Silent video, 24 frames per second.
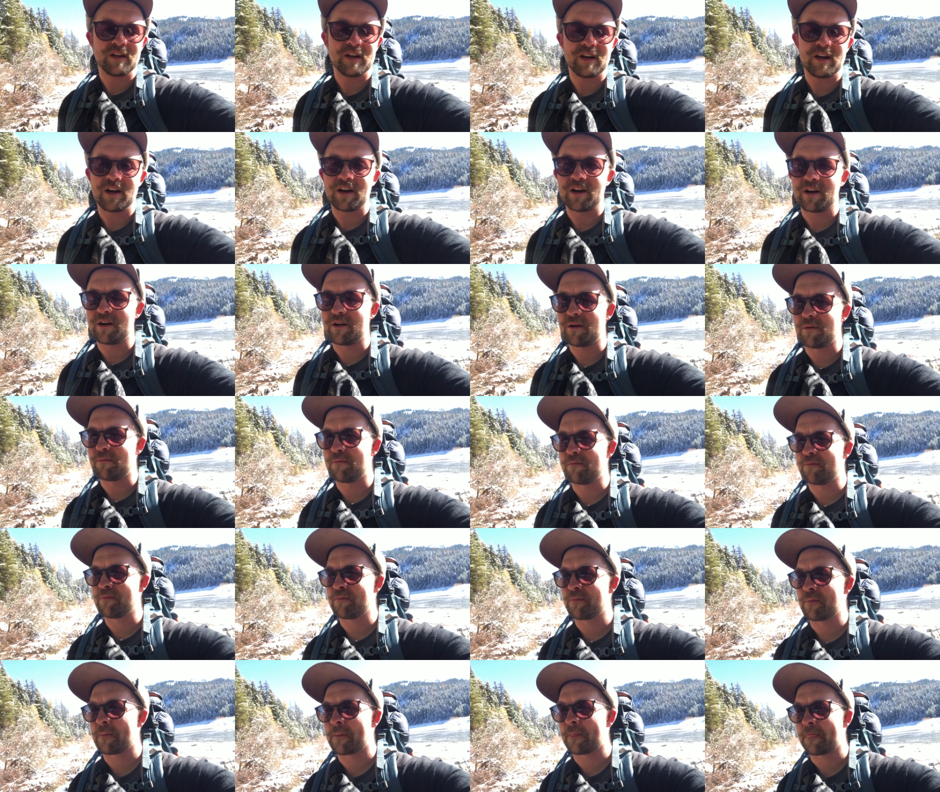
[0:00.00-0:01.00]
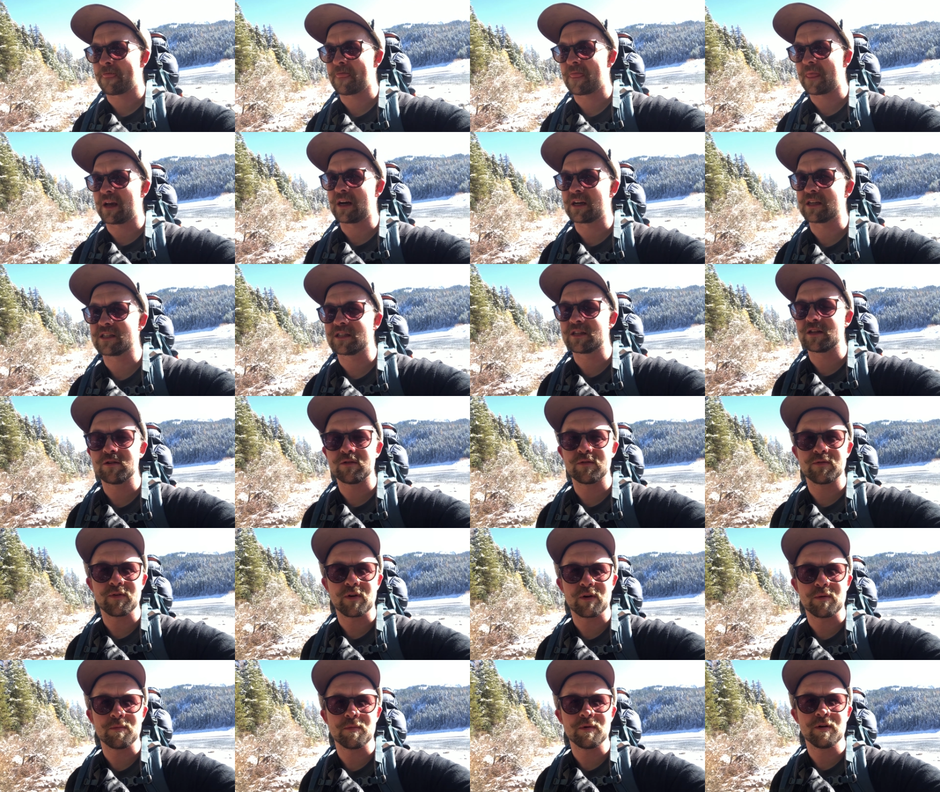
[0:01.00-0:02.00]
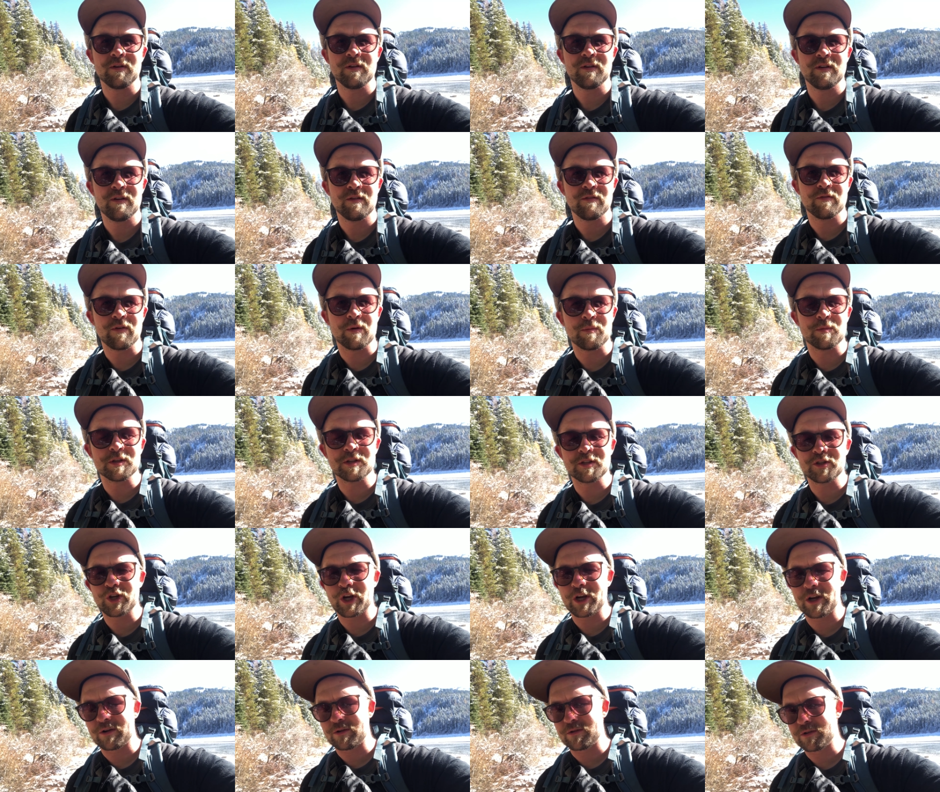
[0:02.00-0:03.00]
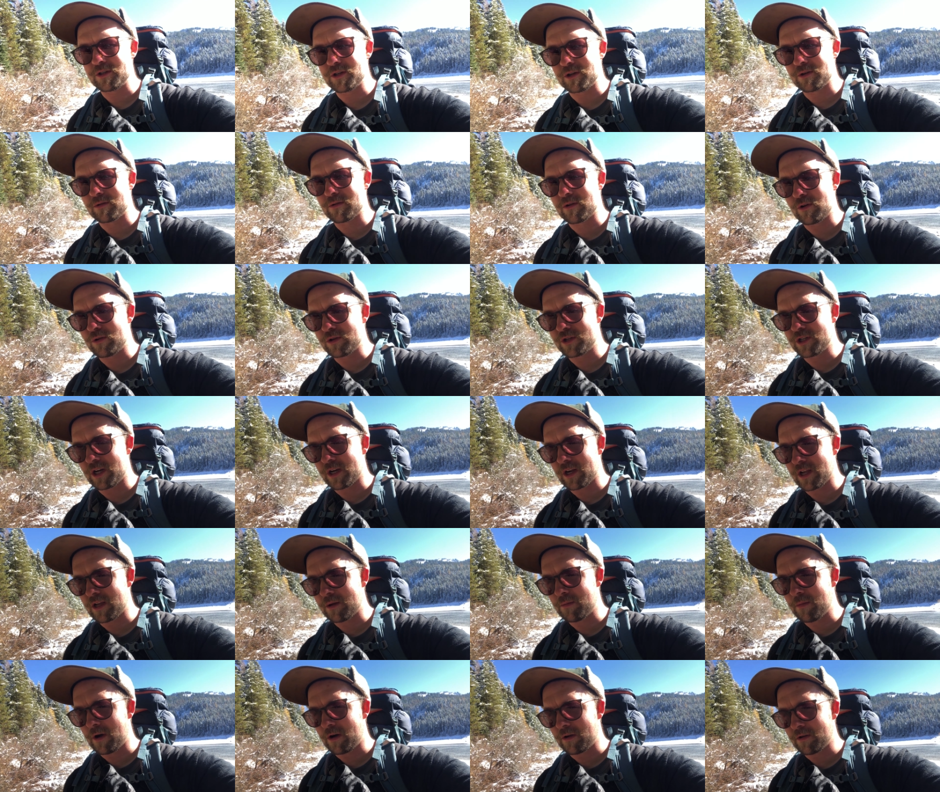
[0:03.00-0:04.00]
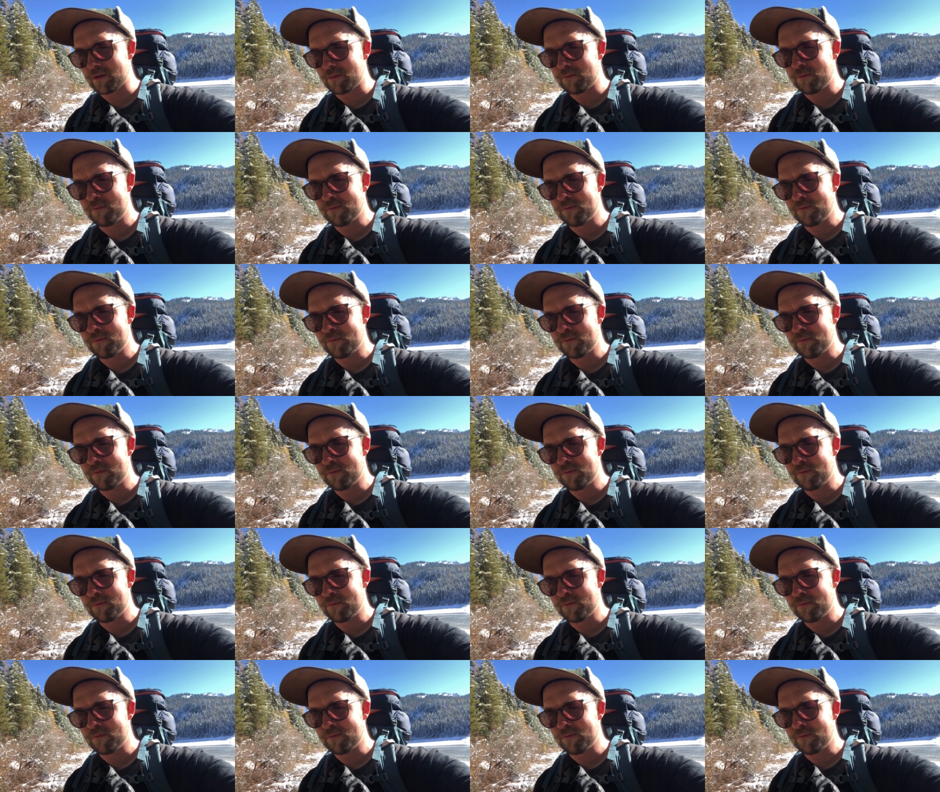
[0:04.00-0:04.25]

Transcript: um, I steal from from his channel. So go check him out.